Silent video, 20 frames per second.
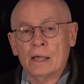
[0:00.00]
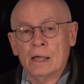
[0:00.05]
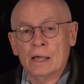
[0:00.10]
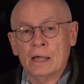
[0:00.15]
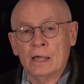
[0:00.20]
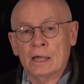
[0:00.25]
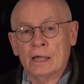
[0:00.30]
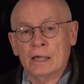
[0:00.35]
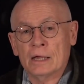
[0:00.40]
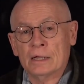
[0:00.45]

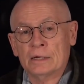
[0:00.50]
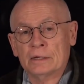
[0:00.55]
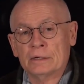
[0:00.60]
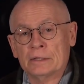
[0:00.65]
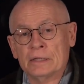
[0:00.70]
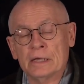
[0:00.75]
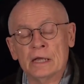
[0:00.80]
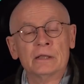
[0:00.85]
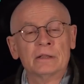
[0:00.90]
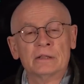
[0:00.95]
And
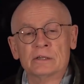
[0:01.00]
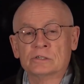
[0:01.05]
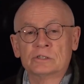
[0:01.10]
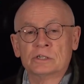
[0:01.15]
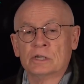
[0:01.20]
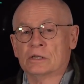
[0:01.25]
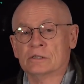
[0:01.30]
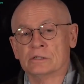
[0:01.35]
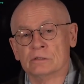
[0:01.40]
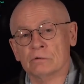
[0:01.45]
the others
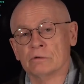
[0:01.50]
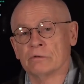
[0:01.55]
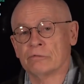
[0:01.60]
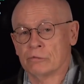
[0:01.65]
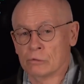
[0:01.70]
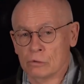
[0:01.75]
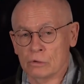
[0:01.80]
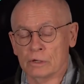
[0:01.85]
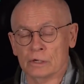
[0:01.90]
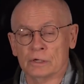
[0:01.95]
just
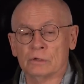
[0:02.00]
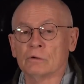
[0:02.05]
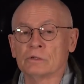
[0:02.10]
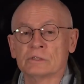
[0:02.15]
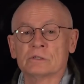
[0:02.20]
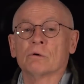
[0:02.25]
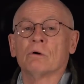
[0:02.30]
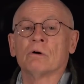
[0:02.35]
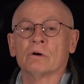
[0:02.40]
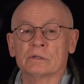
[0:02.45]
refer, and
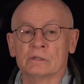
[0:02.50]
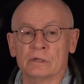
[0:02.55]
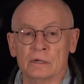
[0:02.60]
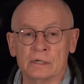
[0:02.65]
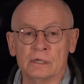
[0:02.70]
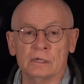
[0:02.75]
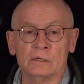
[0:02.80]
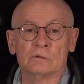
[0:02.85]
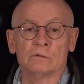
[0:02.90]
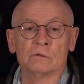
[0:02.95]
also
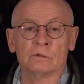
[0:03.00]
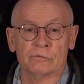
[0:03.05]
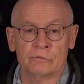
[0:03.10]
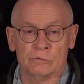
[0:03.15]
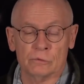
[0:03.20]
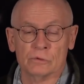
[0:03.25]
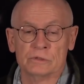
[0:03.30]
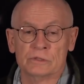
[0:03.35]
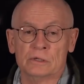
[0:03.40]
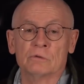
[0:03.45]
Artelino
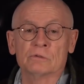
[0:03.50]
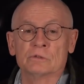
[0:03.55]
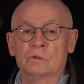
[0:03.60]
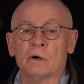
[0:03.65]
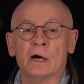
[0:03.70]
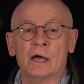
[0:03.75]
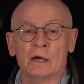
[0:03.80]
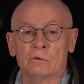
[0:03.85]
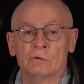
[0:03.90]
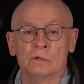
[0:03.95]
refers. Also,
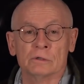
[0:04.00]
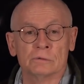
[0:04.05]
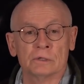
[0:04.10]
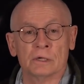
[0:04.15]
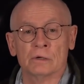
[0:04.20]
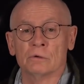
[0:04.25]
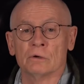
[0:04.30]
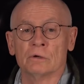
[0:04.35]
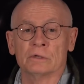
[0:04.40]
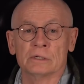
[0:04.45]
I wrote
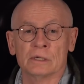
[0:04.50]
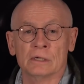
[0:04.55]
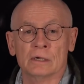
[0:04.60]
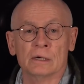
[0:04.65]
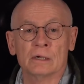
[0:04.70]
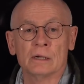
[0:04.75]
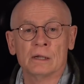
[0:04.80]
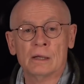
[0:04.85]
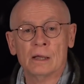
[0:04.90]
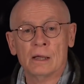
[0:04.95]
an
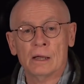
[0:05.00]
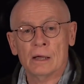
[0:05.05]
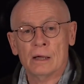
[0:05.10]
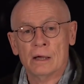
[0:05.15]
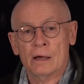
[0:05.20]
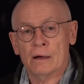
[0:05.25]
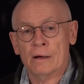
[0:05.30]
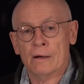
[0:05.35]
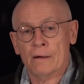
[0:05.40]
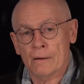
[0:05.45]
article,
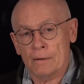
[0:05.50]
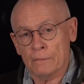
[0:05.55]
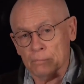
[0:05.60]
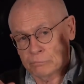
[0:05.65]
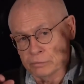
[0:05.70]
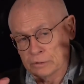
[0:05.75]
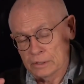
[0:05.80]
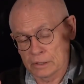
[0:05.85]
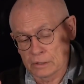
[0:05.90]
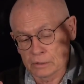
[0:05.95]

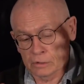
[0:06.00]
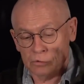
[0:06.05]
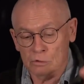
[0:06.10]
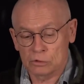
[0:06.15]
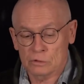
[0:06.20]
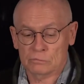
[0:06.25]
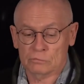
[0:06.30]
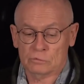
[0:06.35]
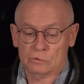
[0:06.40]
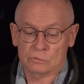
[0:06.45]
put it in
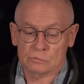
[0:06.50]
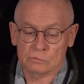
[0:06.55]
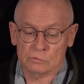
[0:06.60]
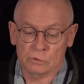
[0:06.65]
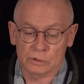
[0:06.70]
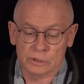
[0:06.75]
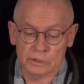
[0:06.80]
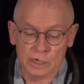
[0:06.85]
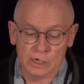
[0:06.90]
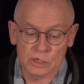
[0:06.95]

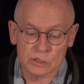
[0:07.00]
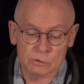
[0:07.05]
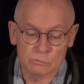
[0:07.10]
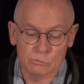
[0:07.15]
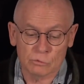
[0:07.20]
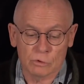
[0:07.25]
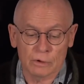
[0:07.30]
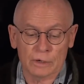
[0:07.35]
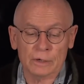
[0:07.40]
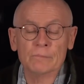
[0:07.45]
quotation
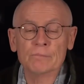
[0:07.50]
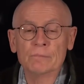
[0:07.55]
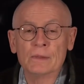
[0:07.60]
mark.